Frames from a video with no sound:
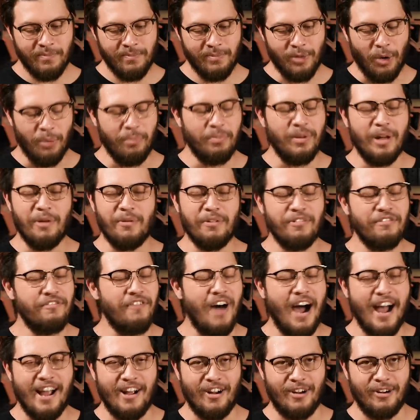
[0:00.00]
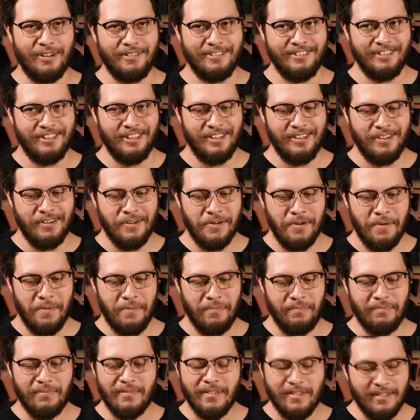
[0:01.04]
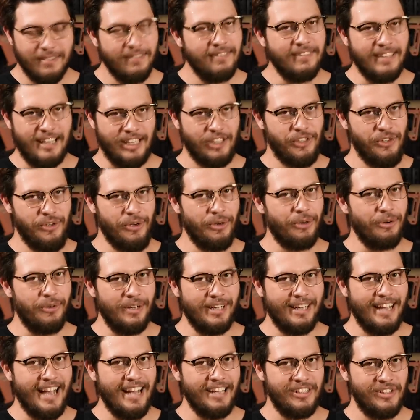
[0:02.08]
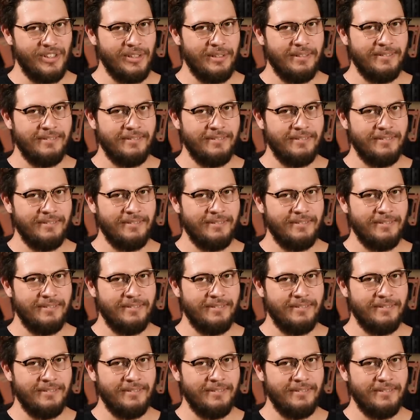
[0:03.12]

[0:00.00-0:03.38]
Don't play with fire next to your green gas.